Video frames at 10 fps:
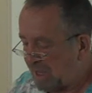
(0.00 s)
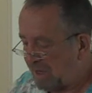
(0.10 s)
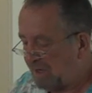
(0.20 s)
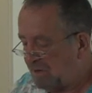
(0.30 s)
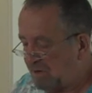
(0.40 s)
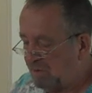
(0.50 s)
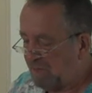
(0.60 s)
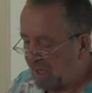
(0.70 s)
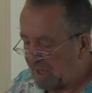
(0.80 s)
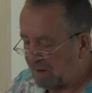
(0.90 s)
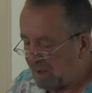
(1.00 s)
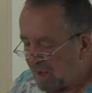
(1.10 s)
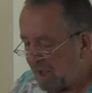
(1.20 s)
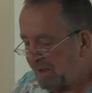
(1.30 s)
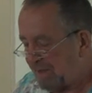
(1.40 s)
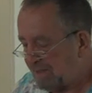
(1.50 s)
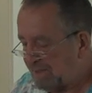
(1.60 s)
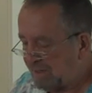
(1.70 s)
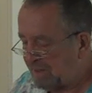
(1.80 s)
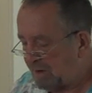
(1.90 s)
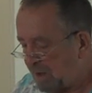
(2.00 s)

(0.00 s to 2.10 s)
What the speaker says: Jonathan throwing his voice.